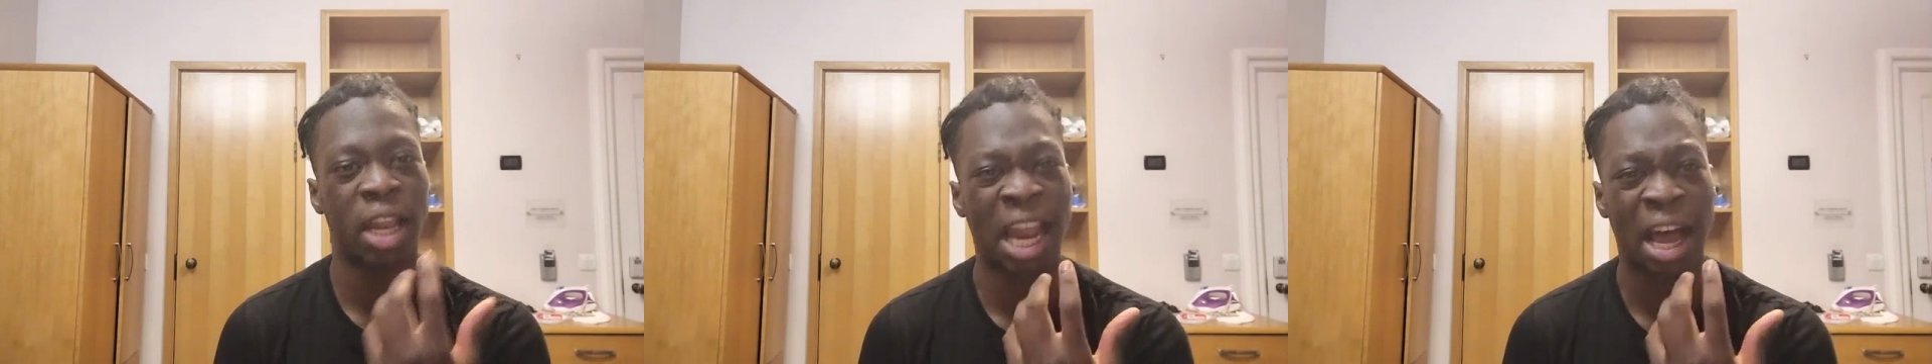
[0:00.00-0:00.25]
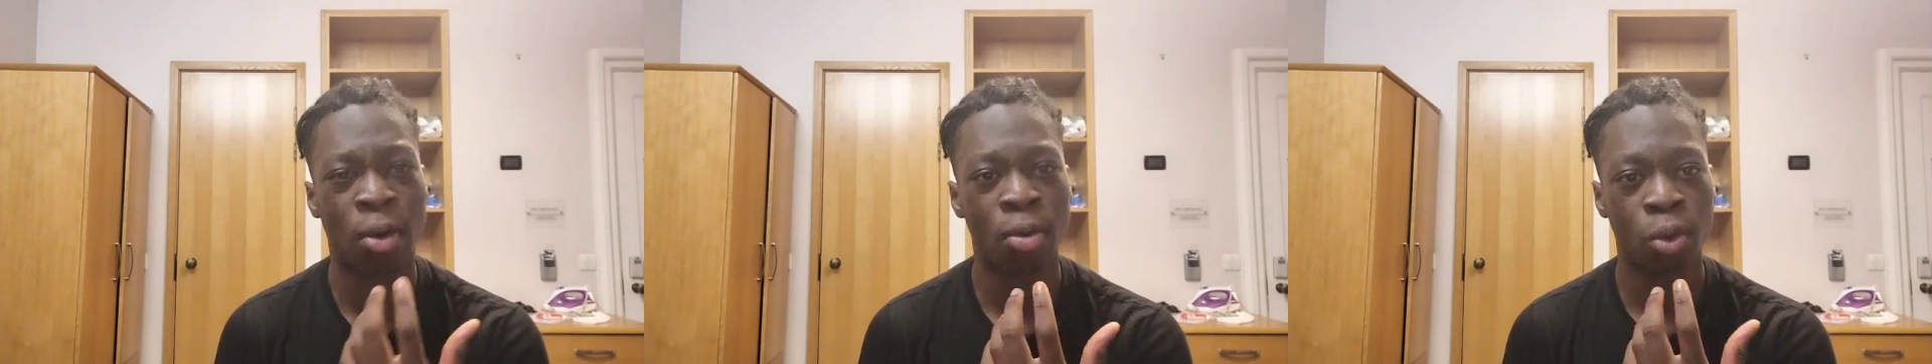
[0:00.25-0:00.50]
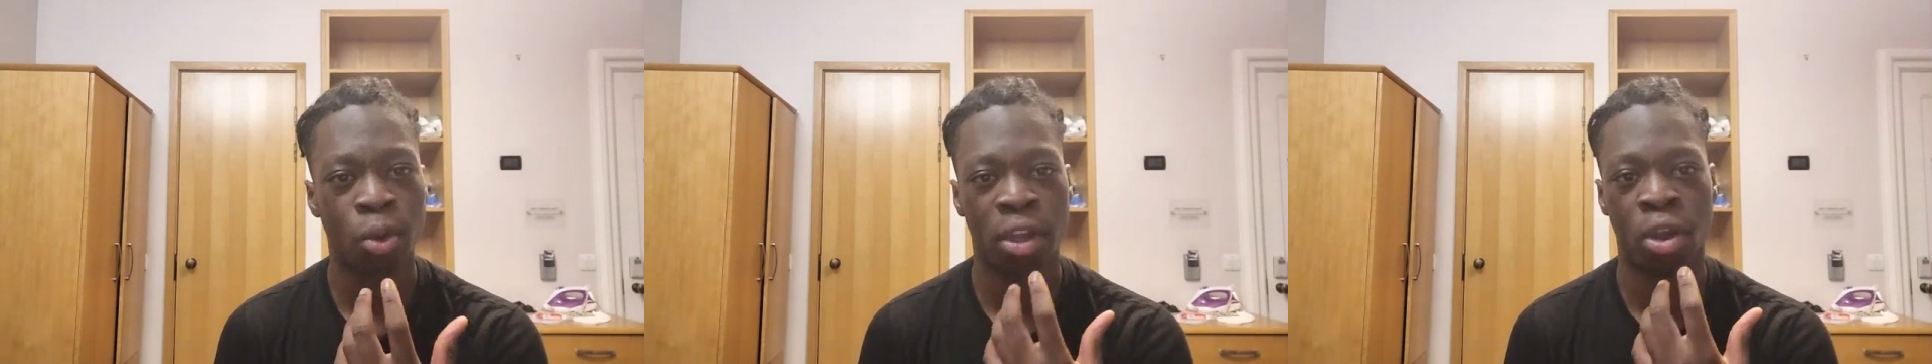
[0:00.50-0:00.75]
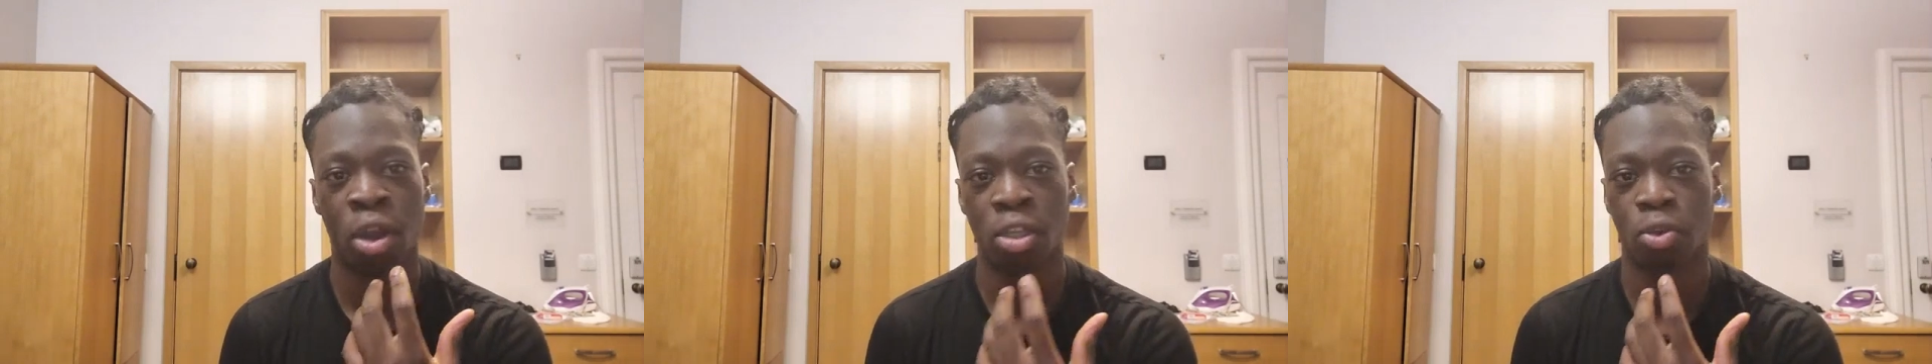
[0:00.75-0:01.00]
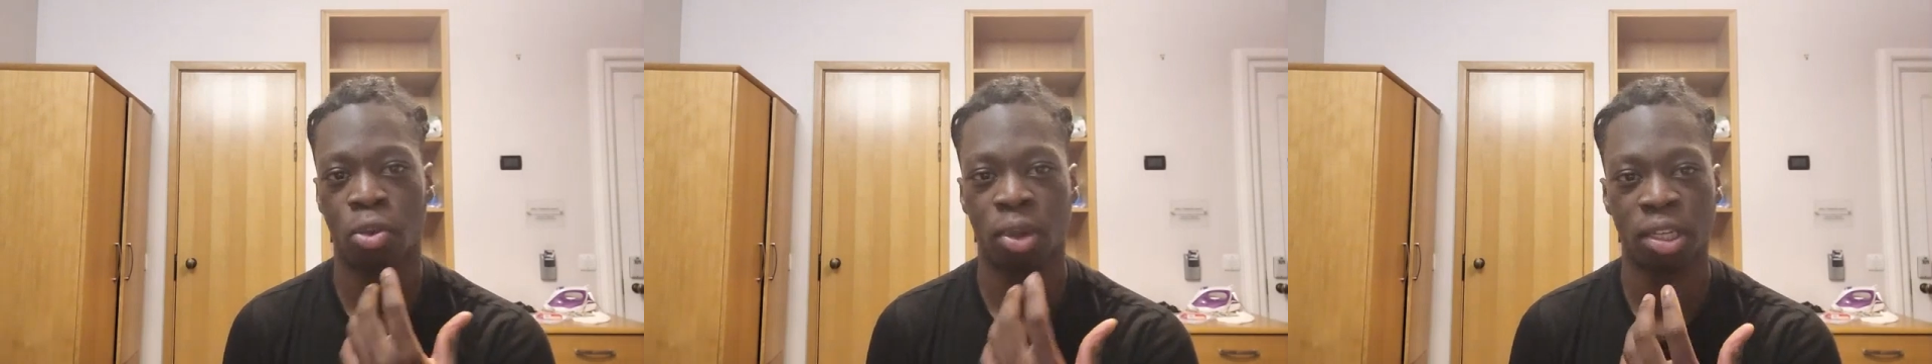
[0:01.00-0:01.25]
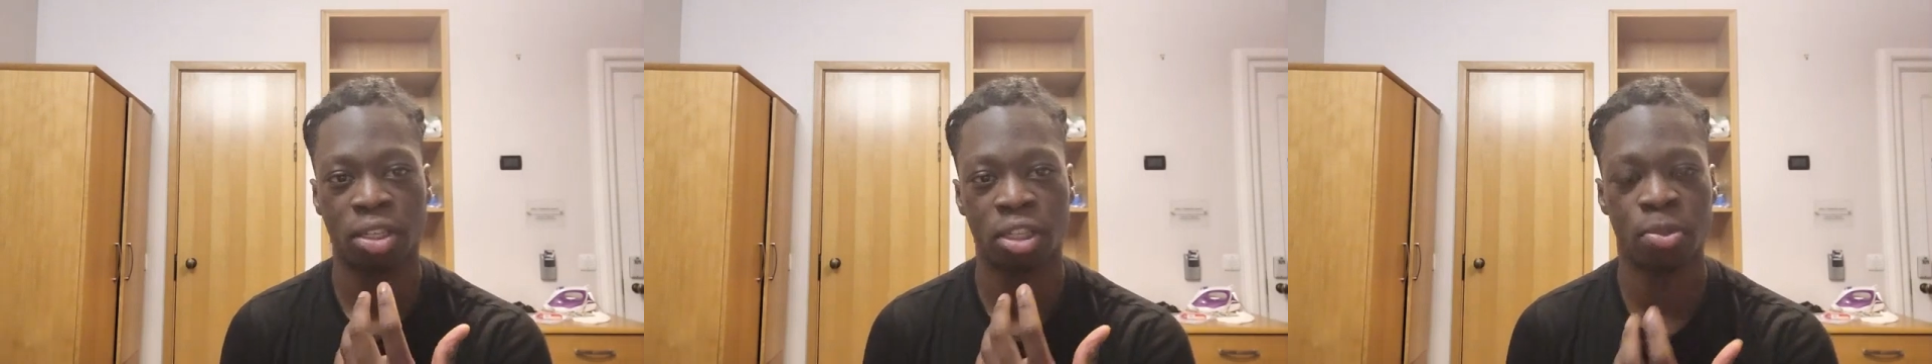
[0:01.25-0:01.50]
loud when you're answering
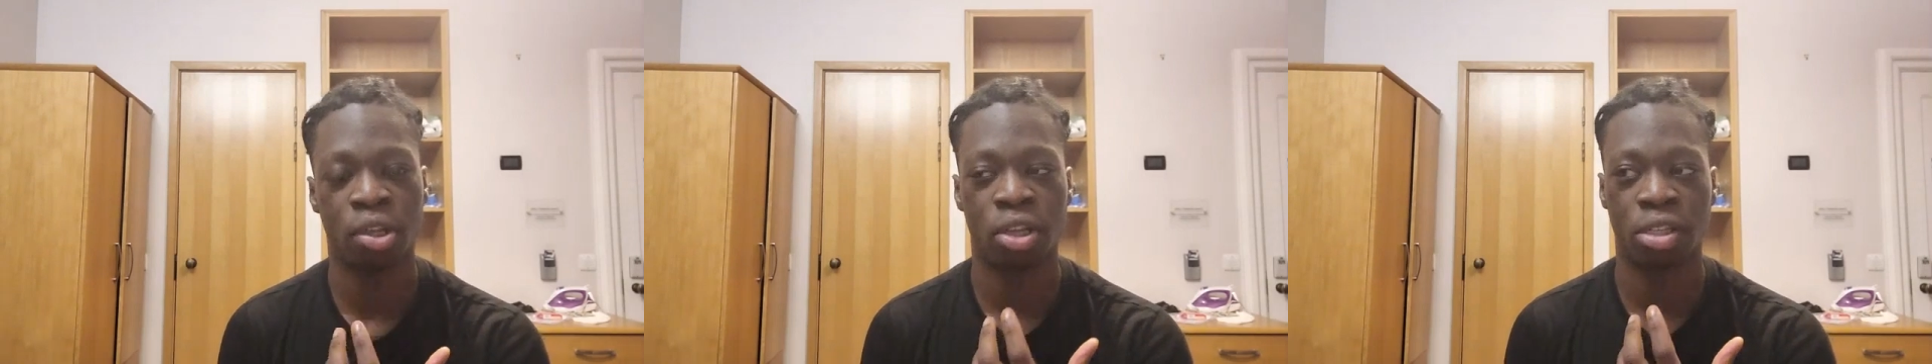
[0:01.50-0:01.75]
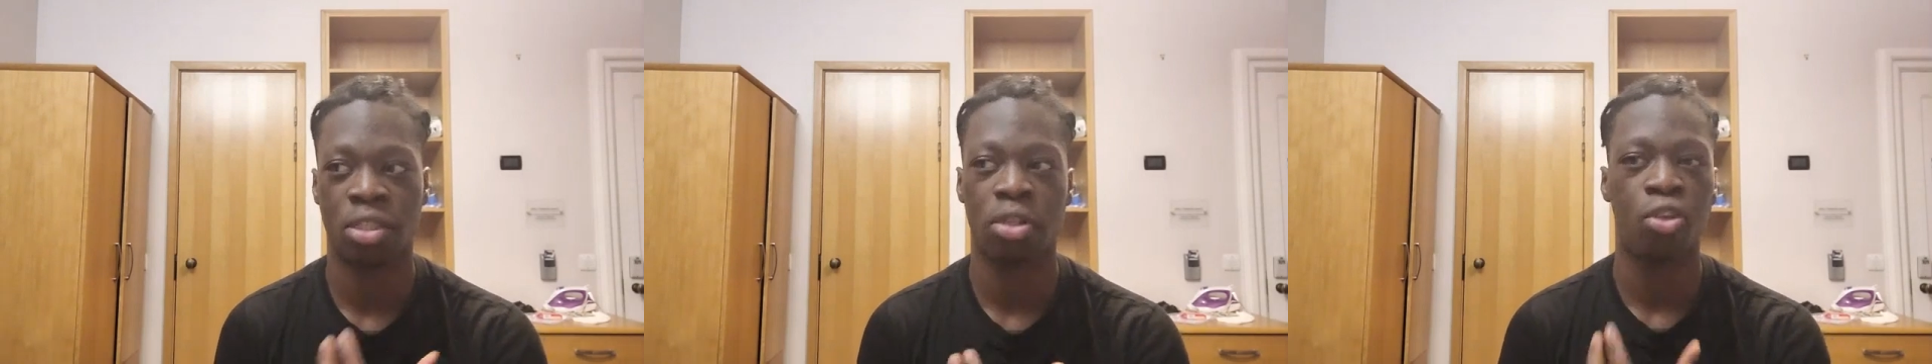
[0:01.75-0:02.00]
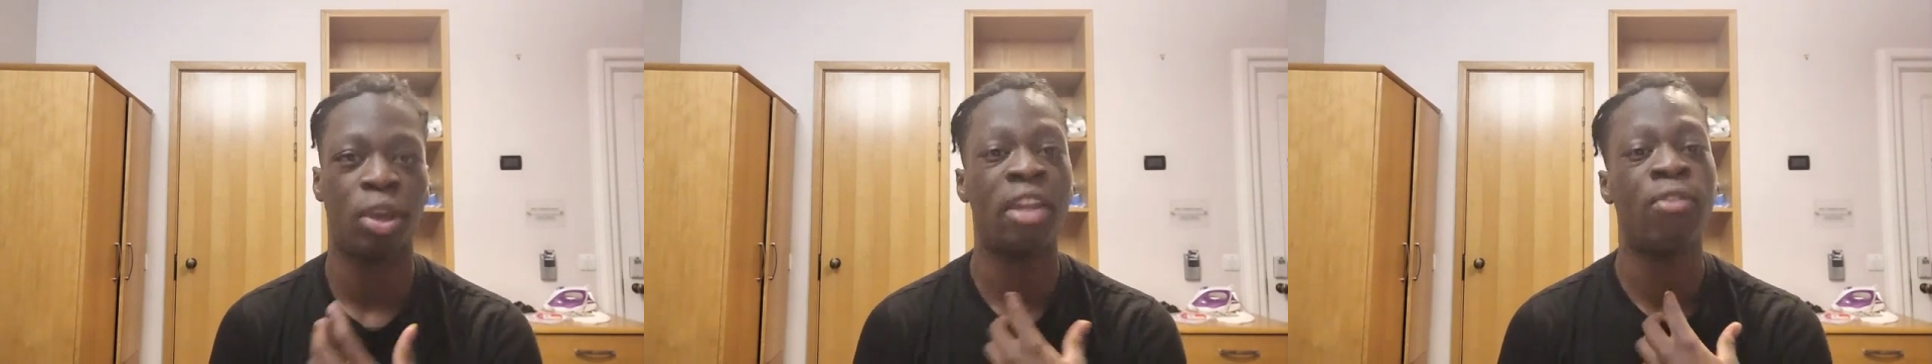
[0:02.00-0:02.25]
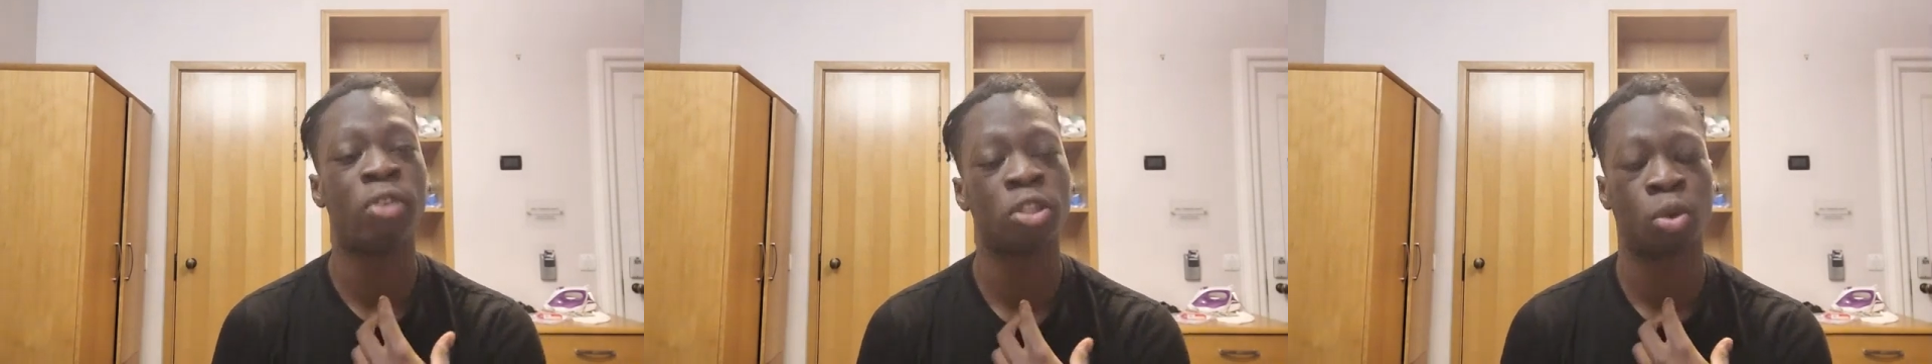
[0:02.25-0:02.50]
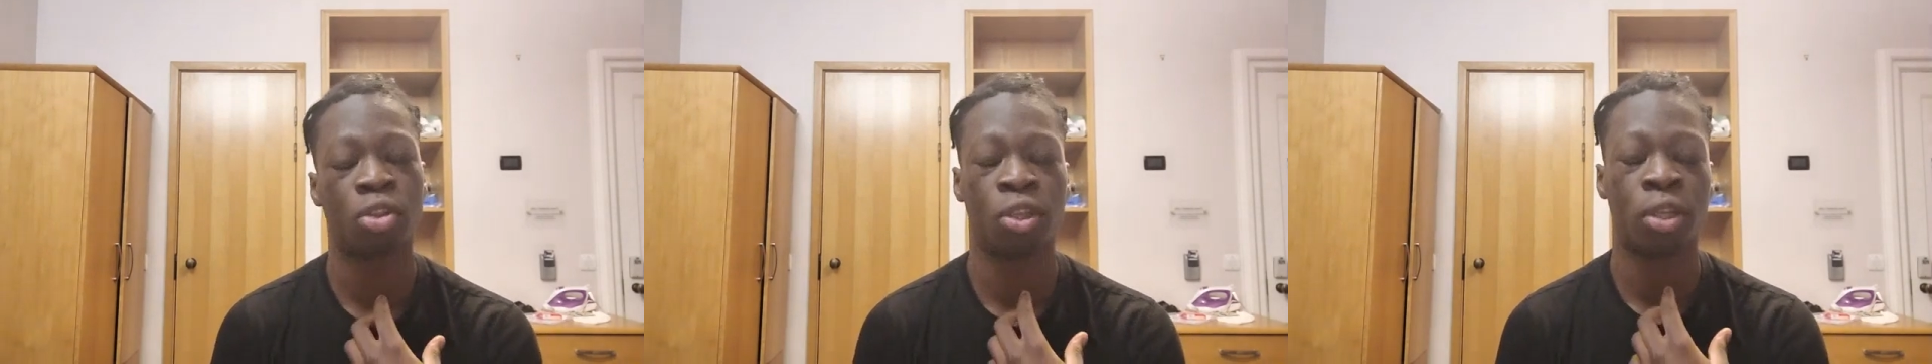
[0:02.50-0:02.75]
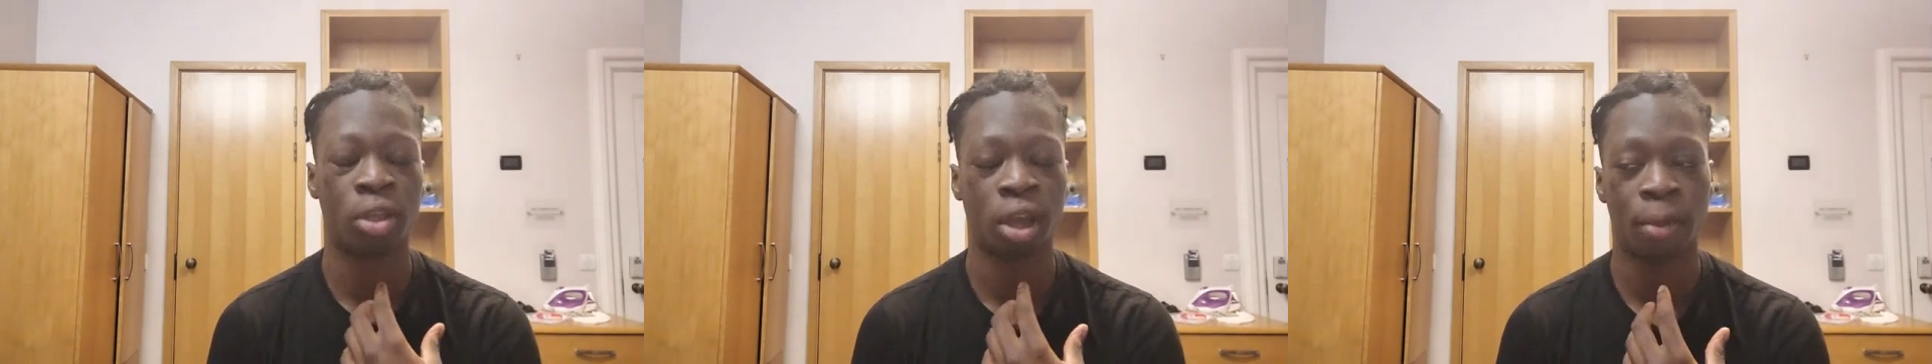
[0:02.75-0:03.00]
questions, because your interviewers
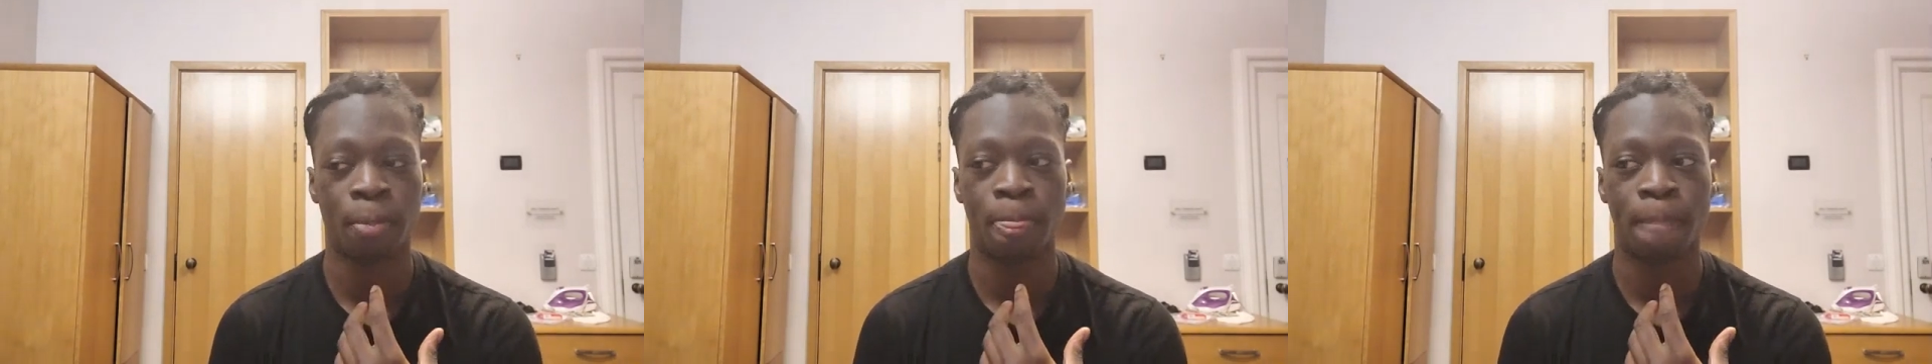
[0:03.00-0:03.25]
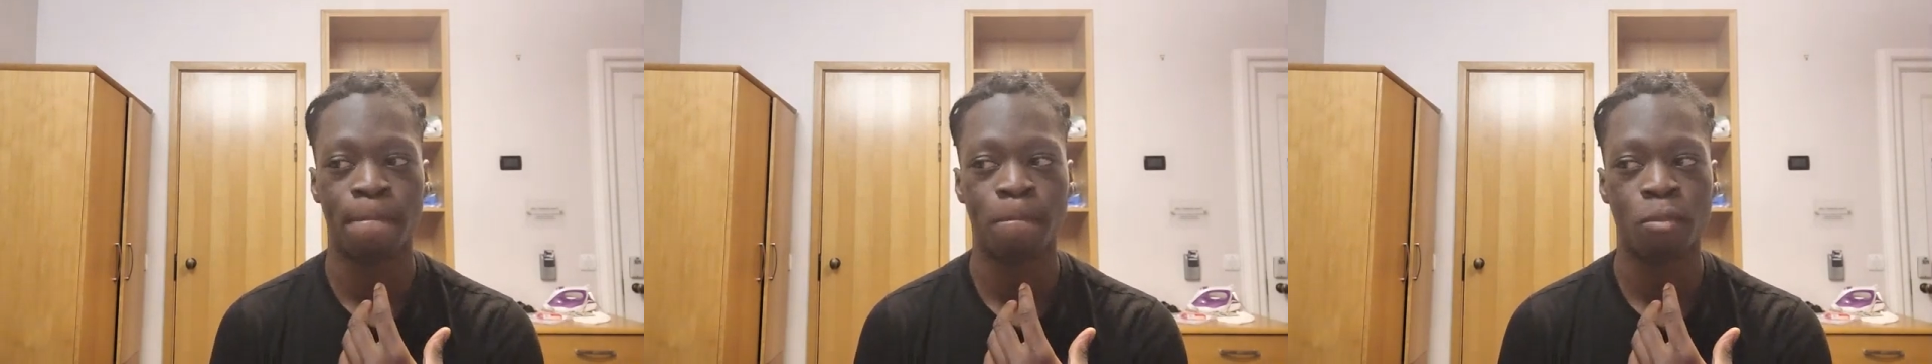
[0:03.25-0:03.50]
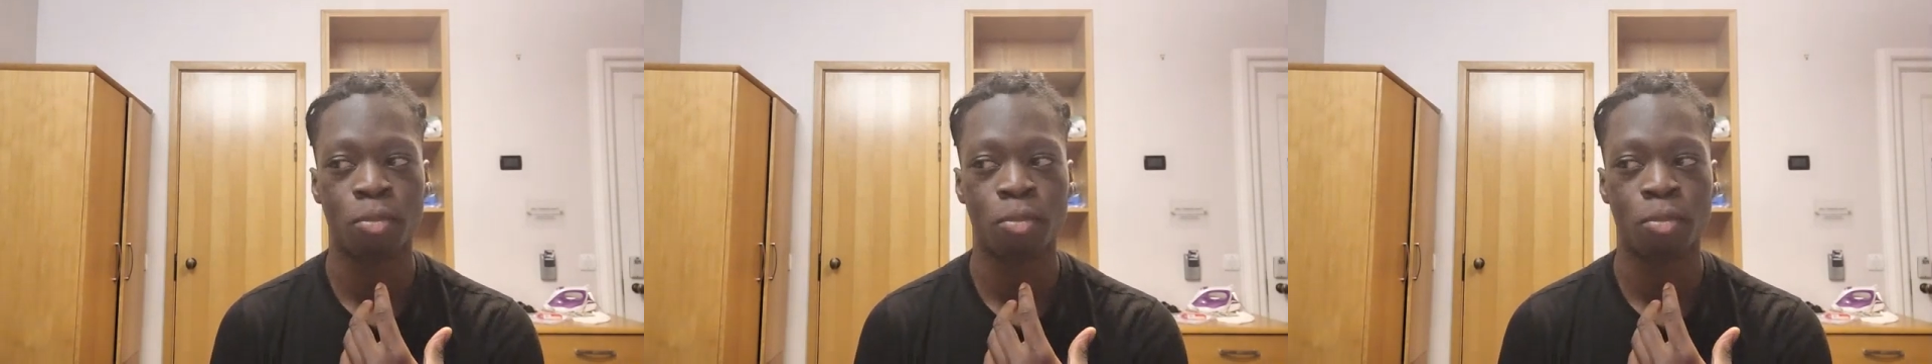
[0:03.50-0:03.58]
don't